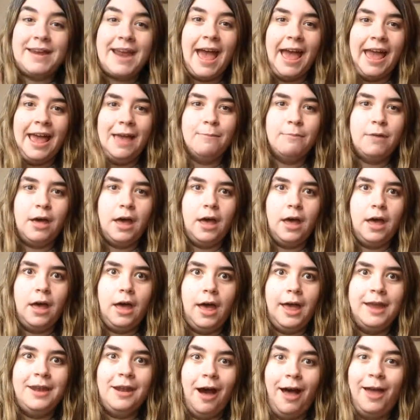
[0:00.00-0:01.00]
name,
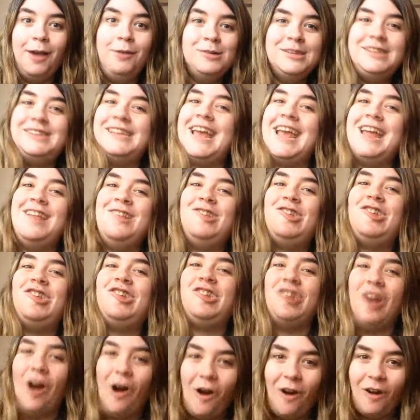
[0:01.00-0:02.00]
and I was in
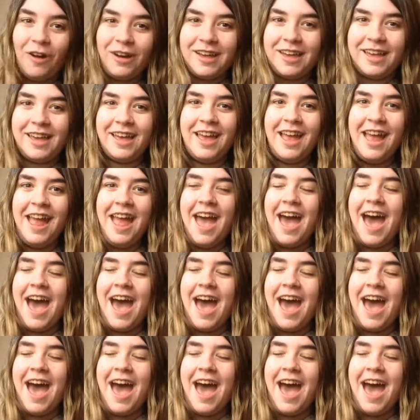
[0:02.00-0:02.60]
shock,